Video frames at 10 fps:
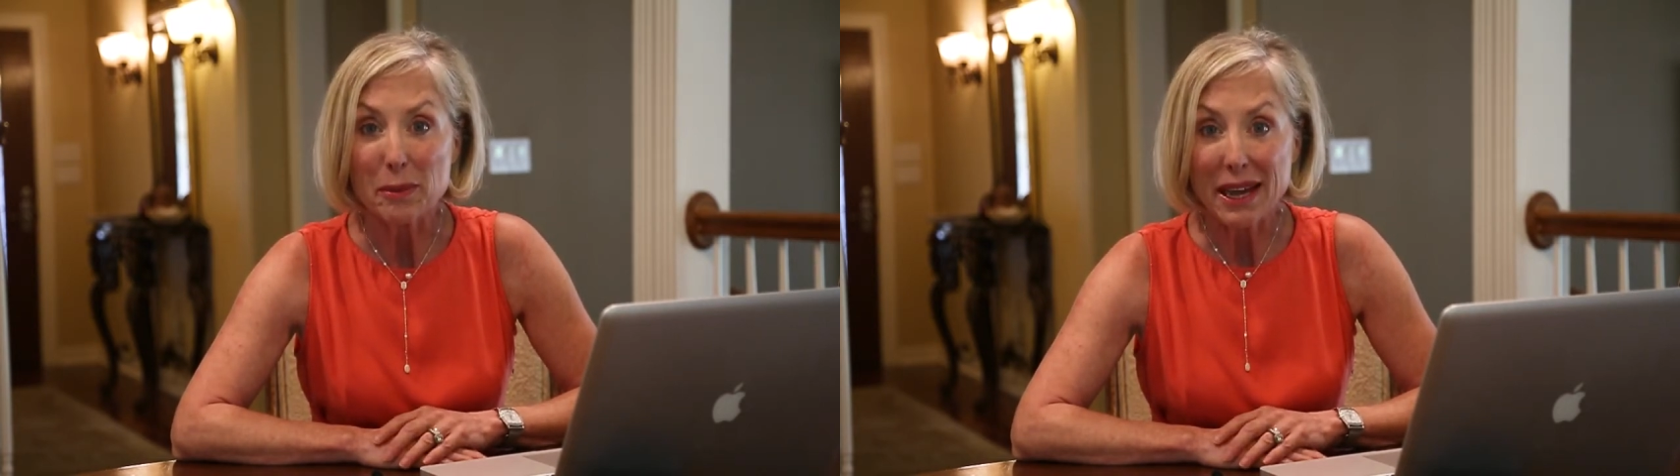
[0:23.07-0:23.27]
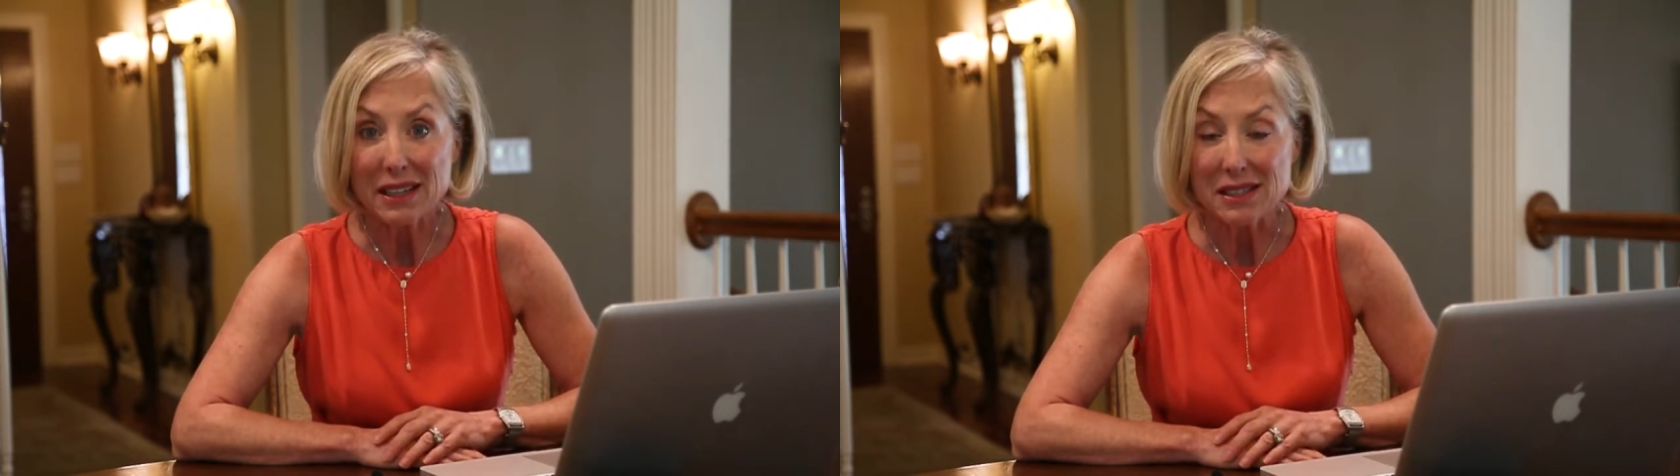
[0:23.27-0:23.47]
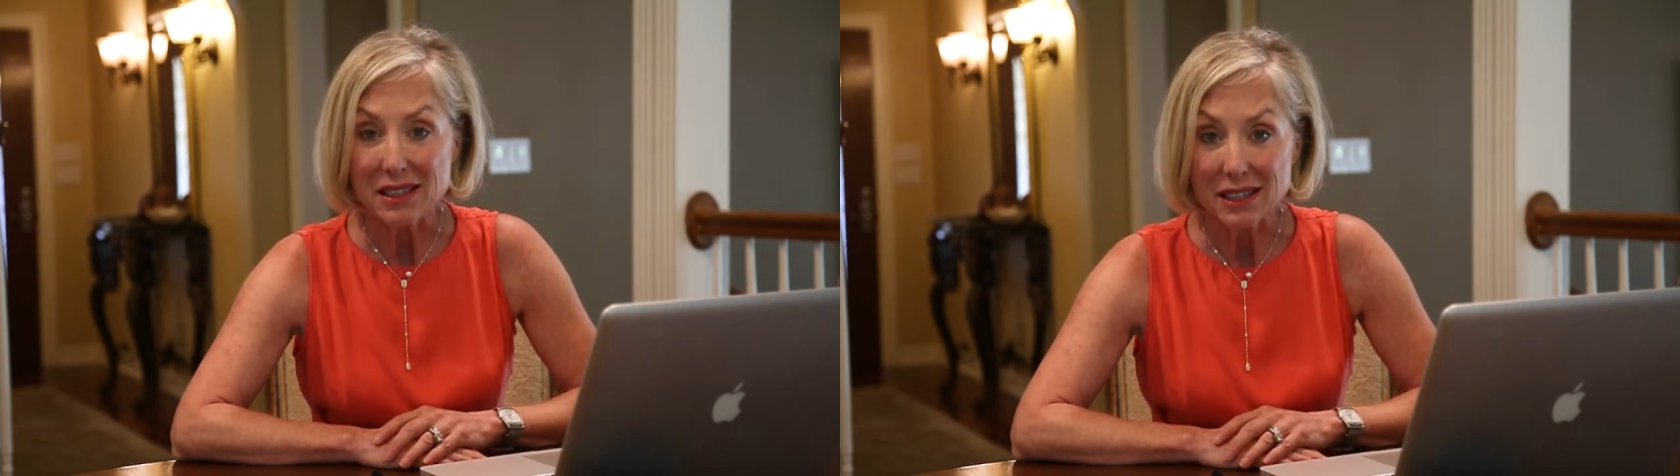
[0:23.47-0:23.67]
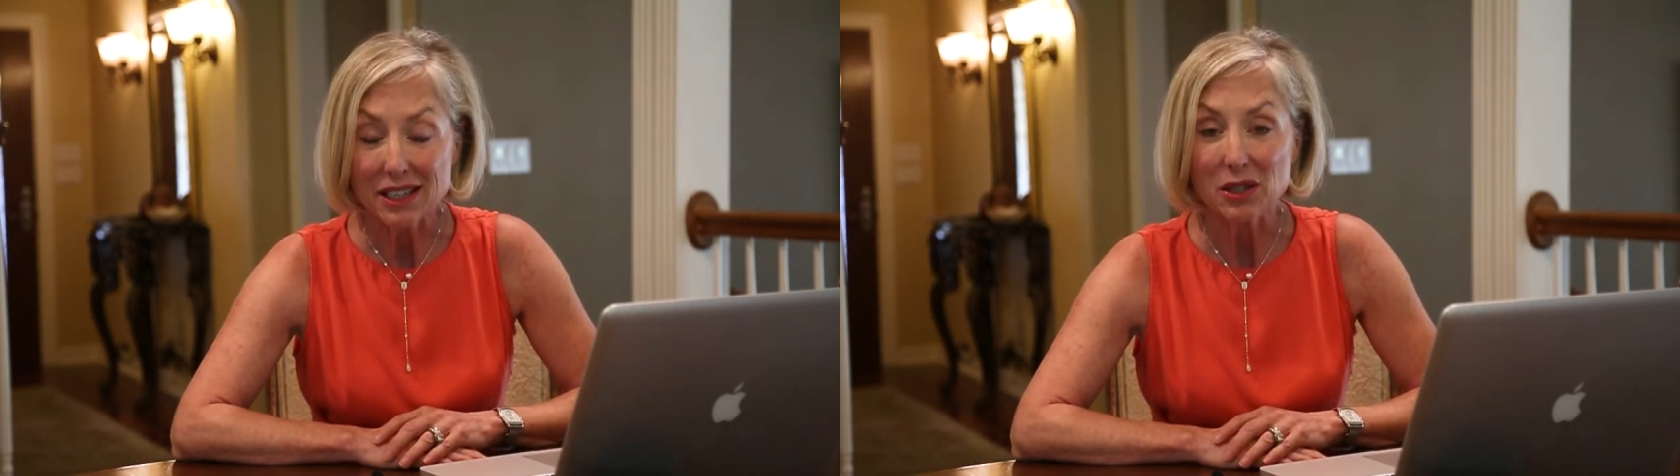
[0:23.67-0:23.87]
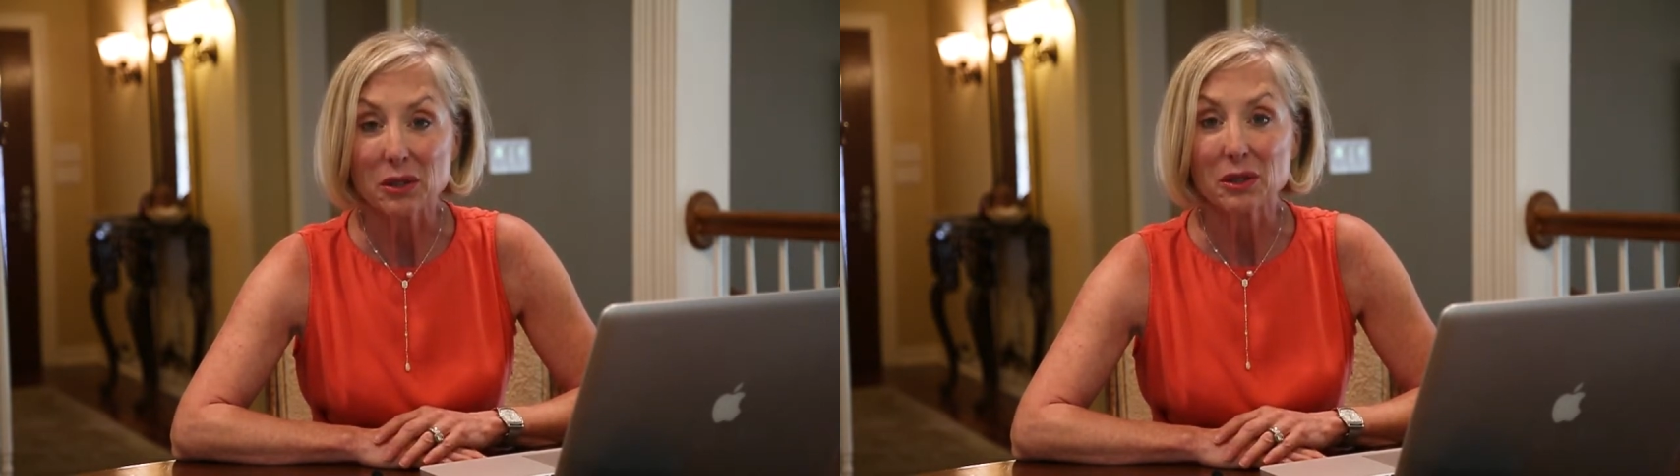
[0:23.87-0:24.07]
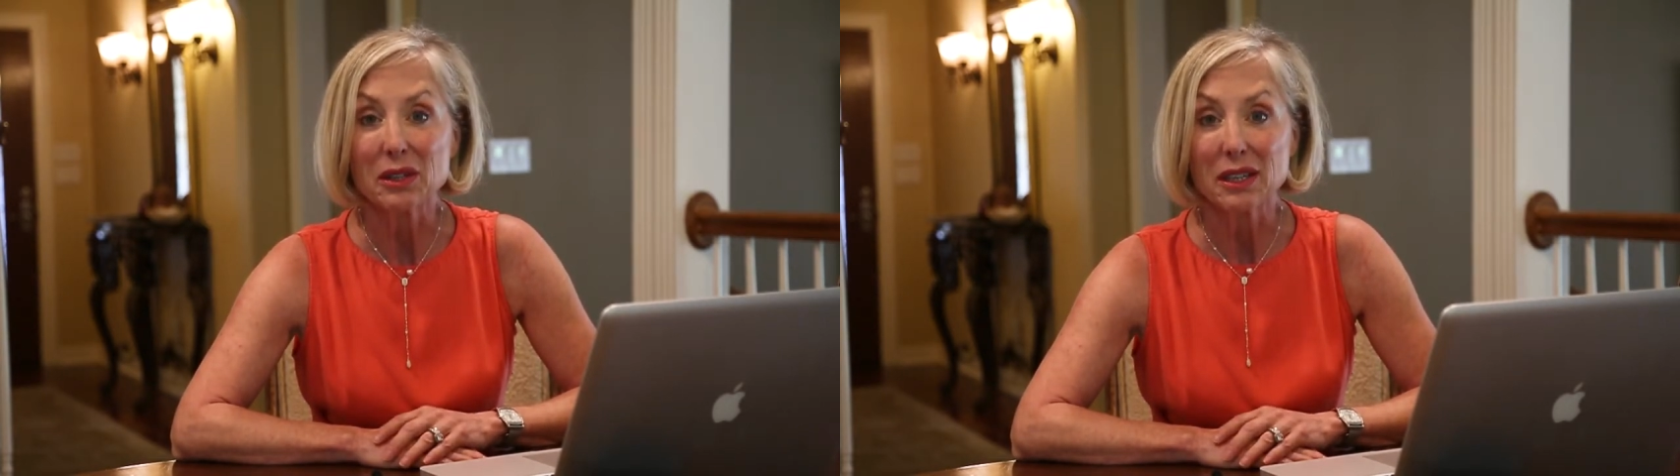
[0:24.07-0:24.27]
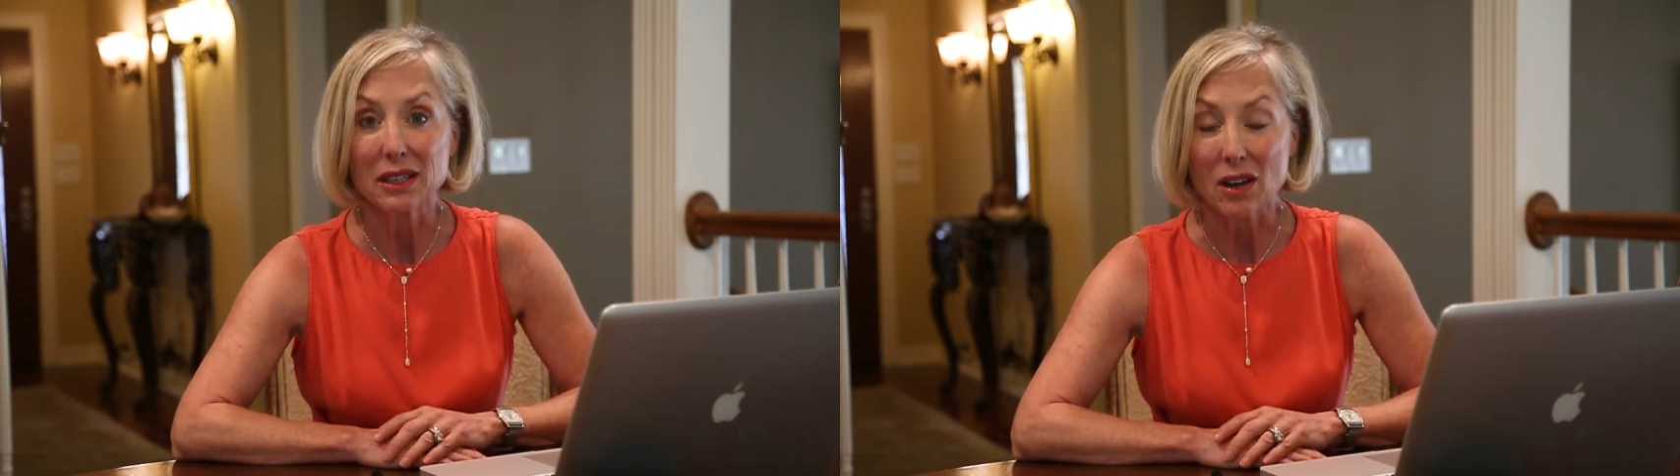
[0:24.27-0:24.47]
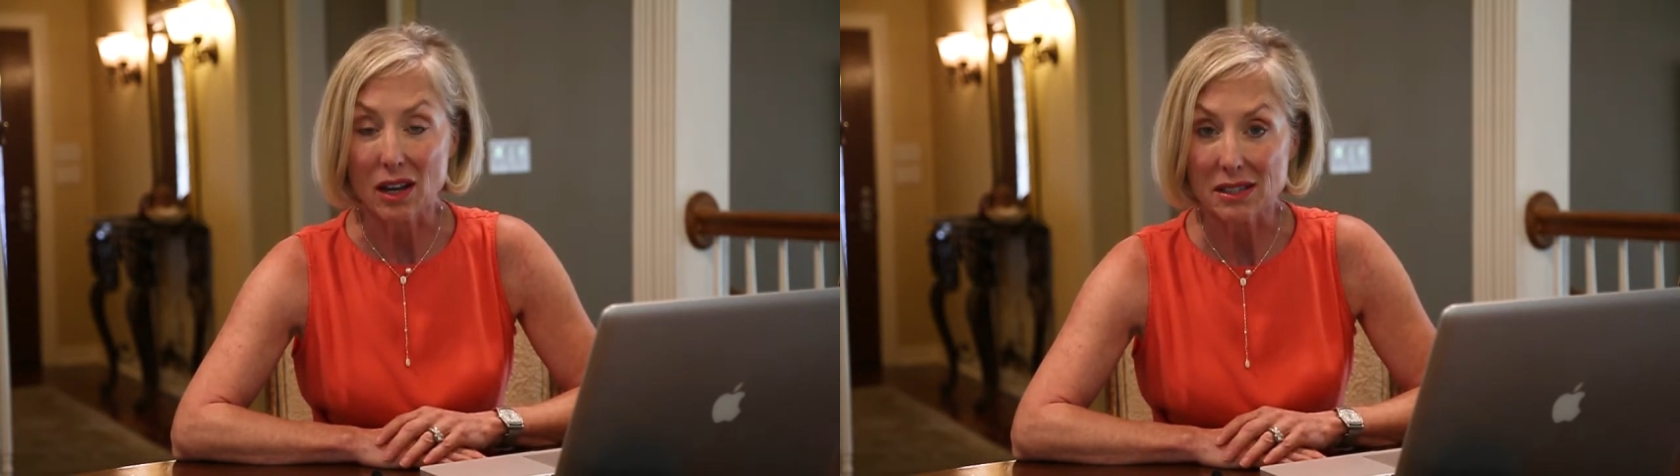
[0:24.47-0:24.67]
Magazine here in
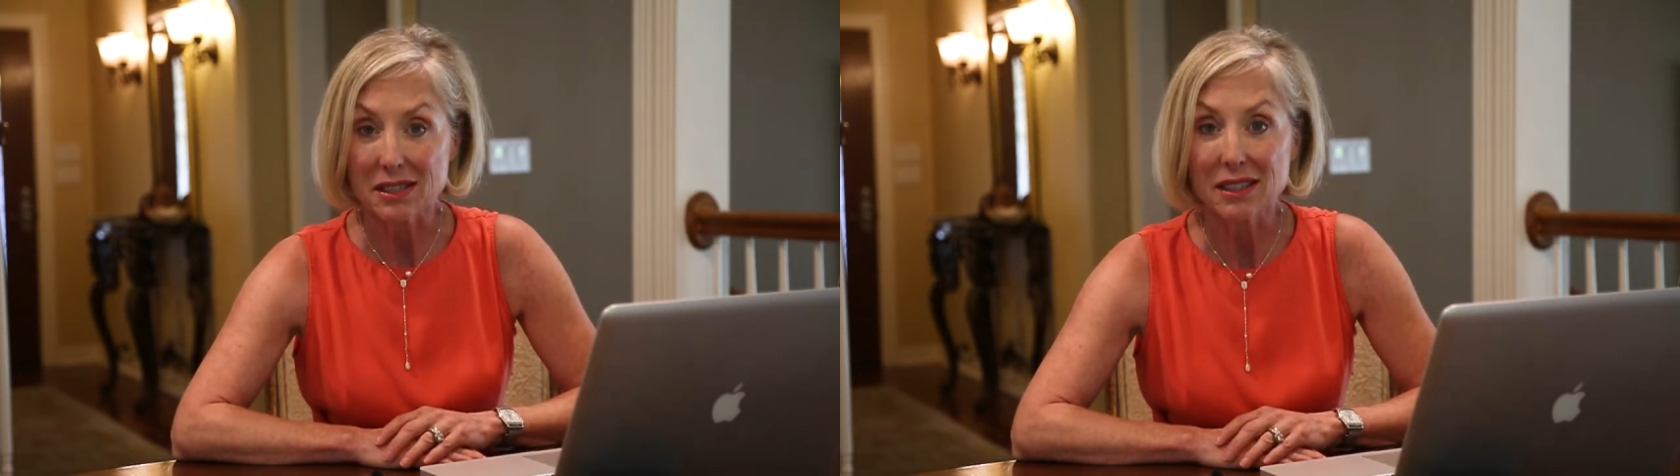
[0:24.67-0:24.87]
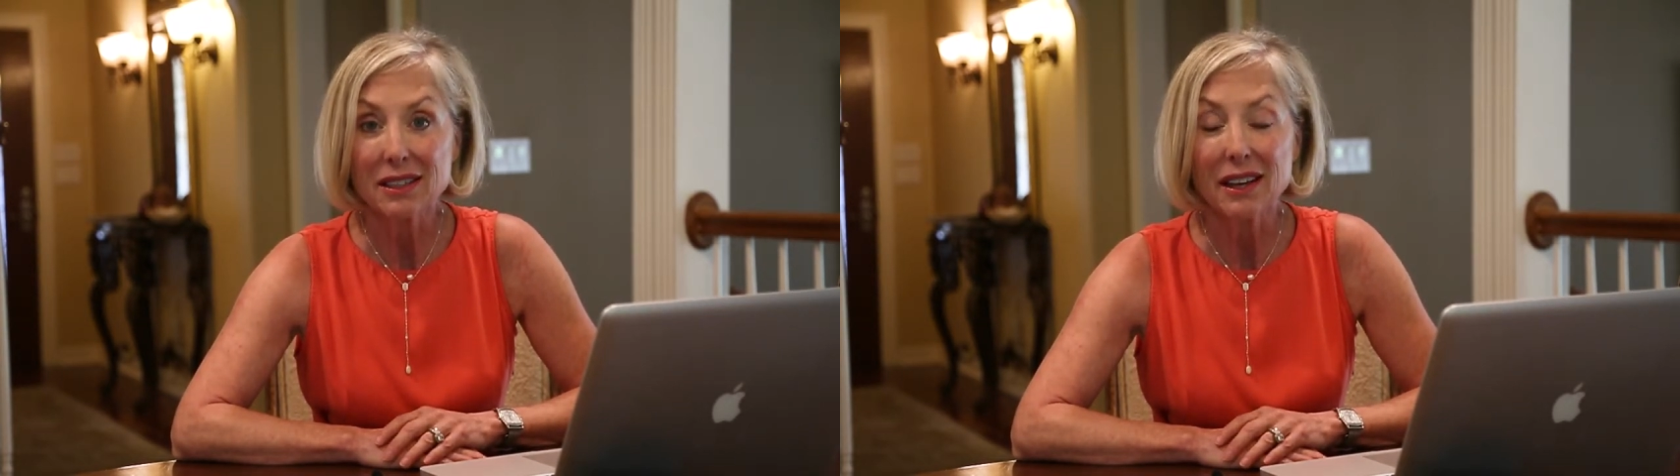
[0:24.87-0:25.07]
Austin.